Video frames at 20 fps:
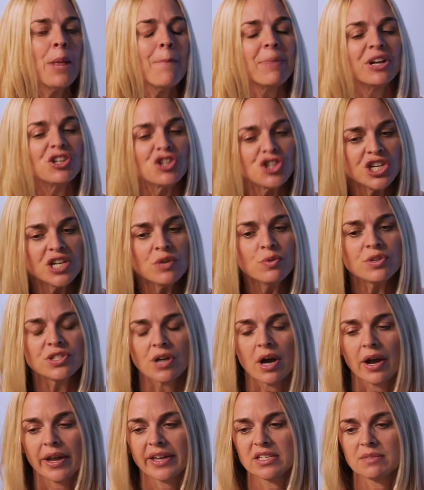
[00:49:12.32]
But she was
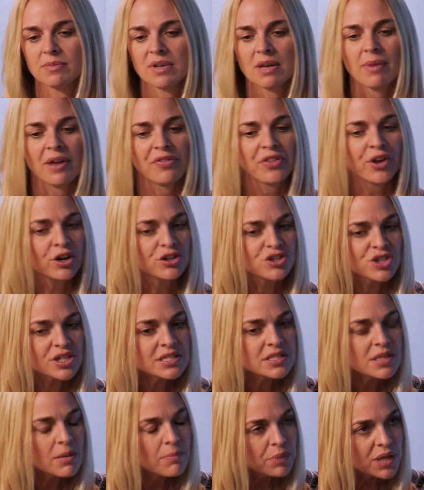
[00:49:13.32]
talking to me about there are
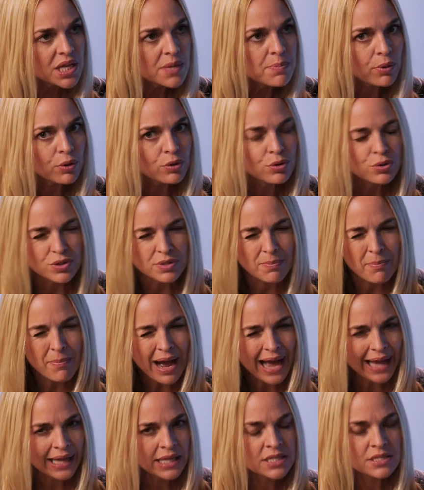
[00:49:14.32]
just some people whose
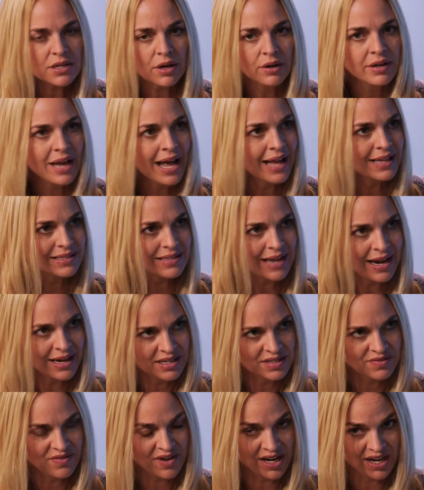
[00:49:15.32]
minds are not
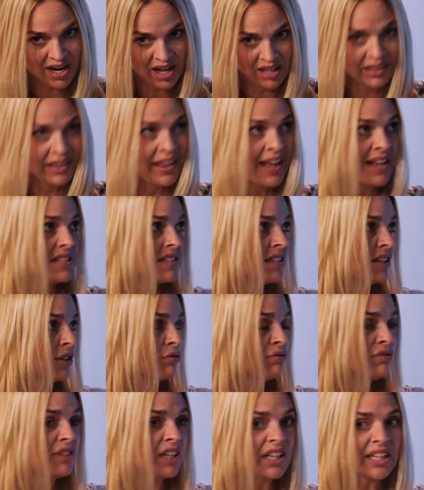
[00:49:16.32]
satisfied unless they
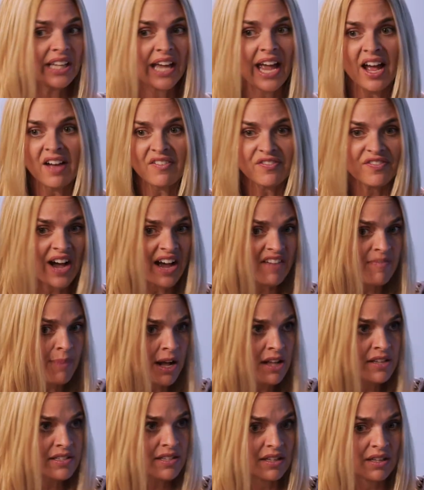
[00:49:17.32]
really have 5
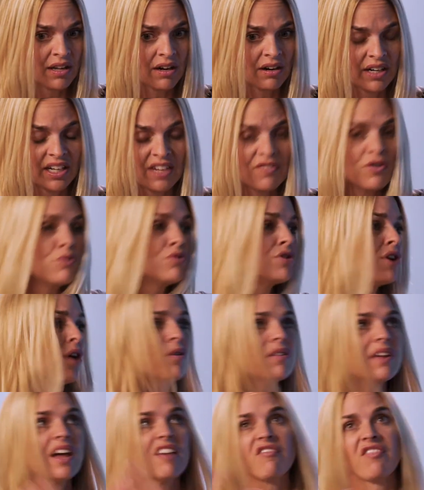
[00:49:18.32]
balls in the air. And if you
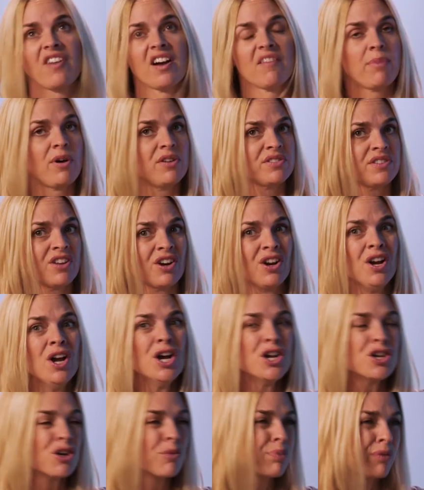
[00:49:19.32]
don't have 5 balls in the air,
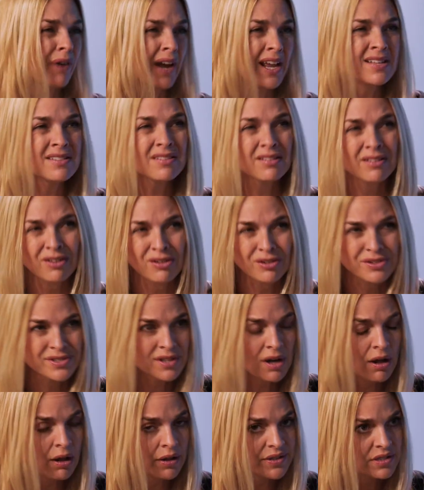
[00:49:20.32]
your brain's a little
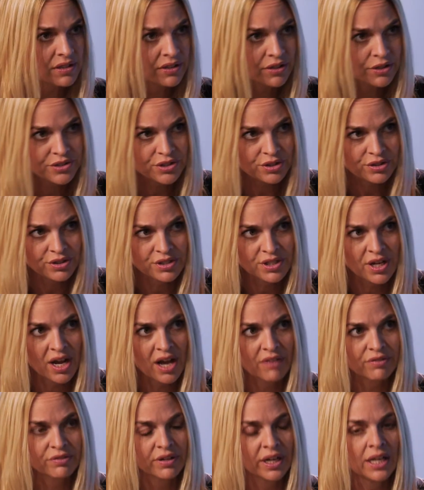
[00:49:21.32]
dull, it's a little turned
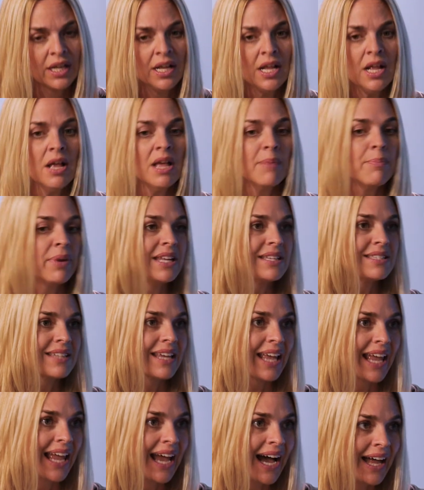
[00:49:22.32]
off, right? But it's
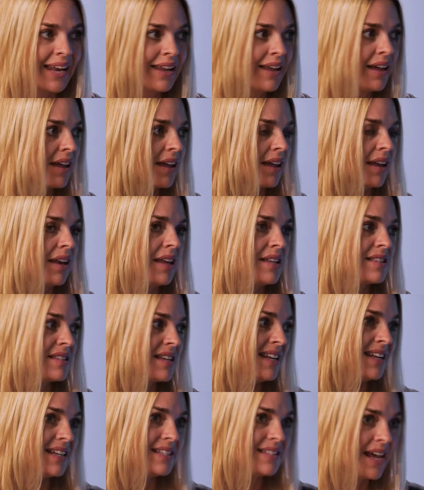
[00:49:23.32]
chaotic and it's
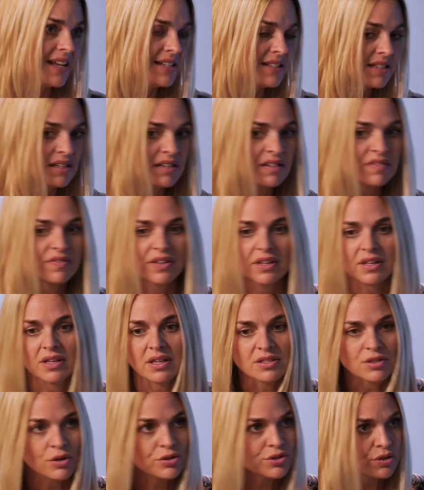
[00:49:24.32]
inattentive and
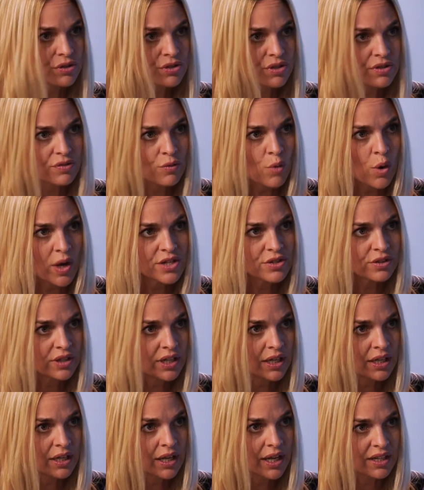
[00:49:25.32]
it's all sorts of quandary
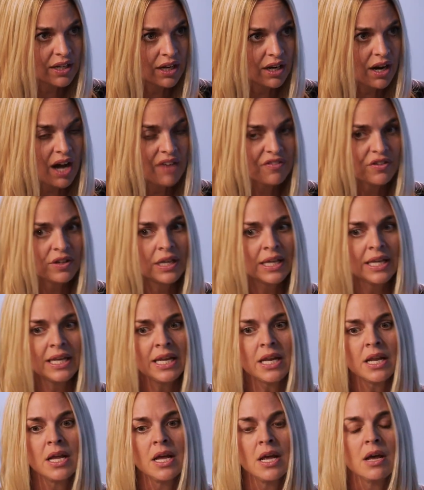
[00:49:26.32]
and cacophony in
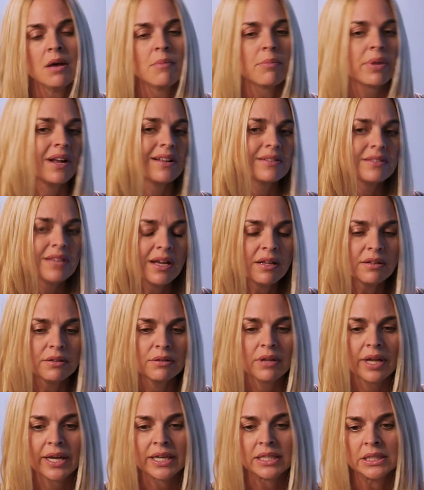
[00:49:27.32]
it. But I'll tell
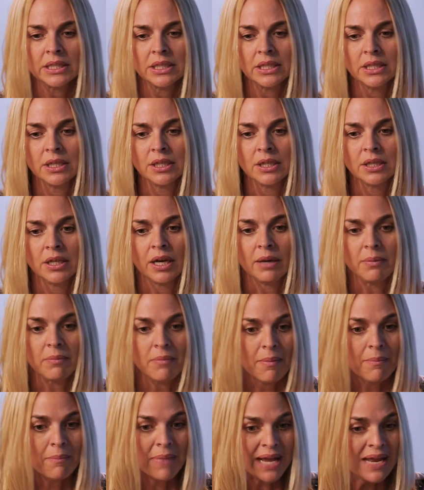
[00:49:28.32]
you,
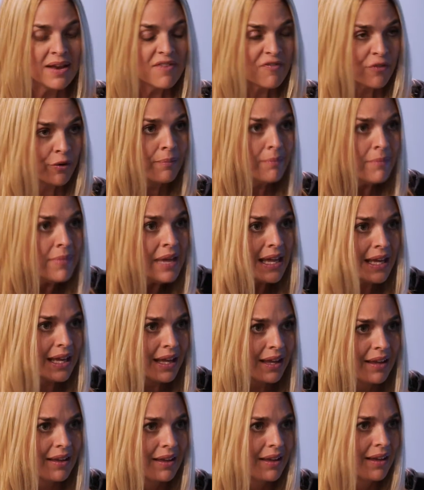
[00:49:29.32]
for me,
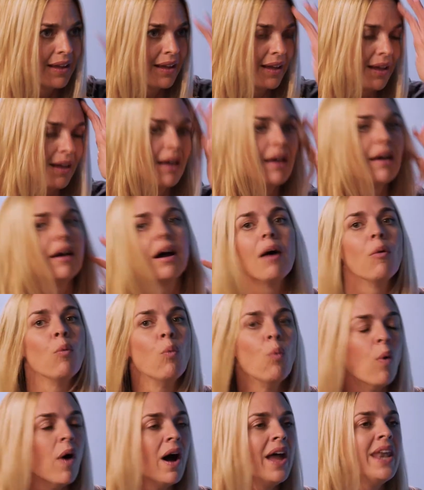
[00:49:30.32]

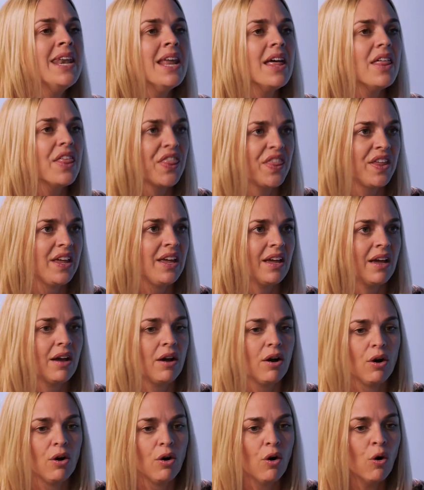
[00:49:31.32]
one thing
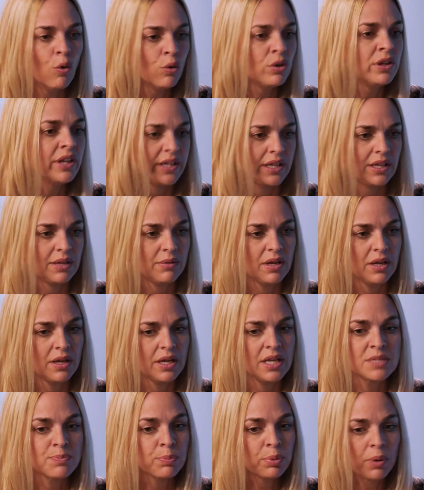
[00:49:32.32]
only
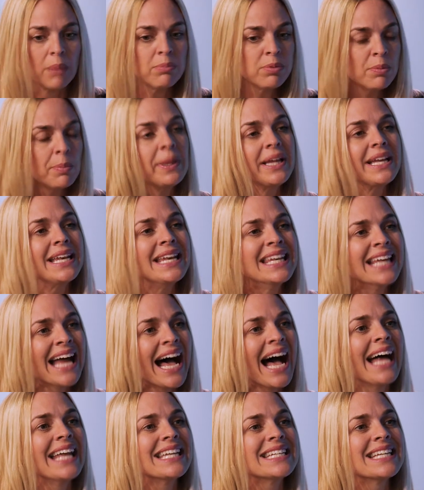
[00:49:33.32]
is probably
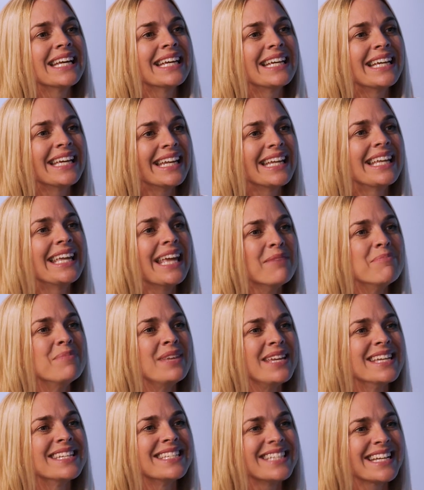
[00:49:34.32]
not going to get
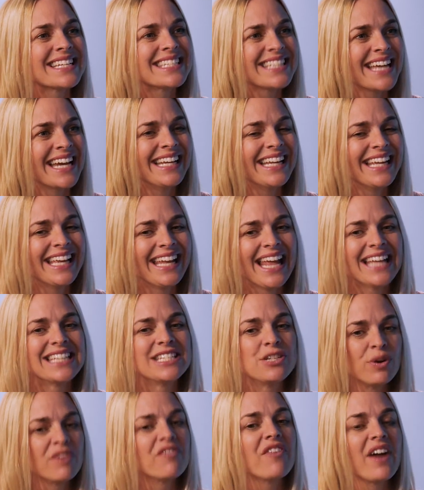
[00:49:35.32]
me as excited as
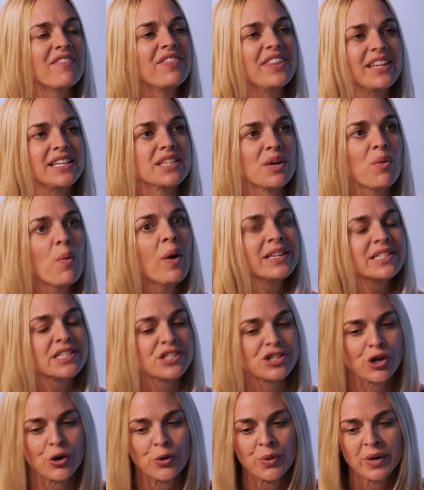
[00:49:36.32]
doing 5 things at once.
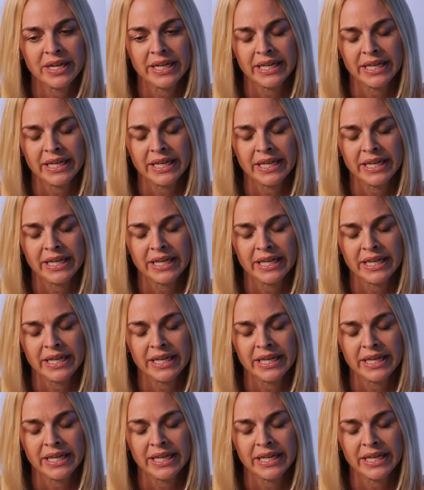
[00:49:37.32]
So,